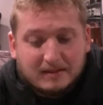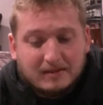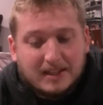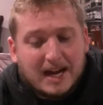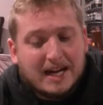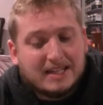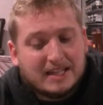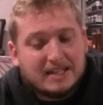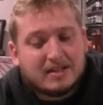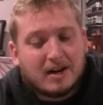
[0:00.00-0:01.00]
Lehigh
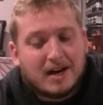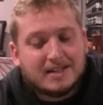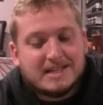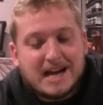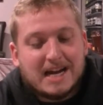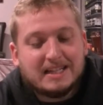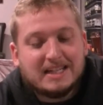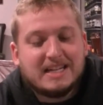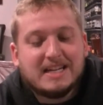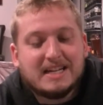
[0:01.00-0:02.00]
did cause
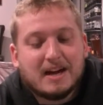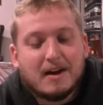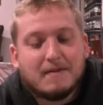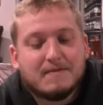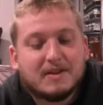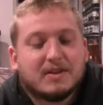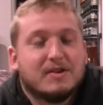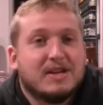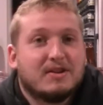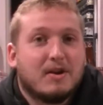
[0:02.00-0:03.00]
19 of the
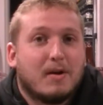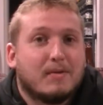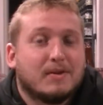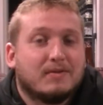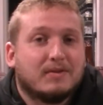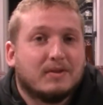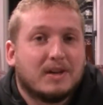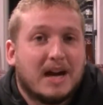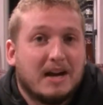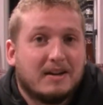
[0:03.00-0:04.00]
30 turnovers for
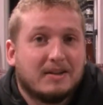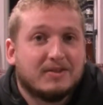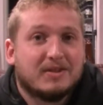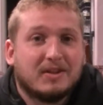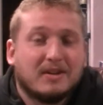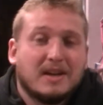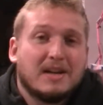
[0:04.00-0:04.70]
the Highlanders, so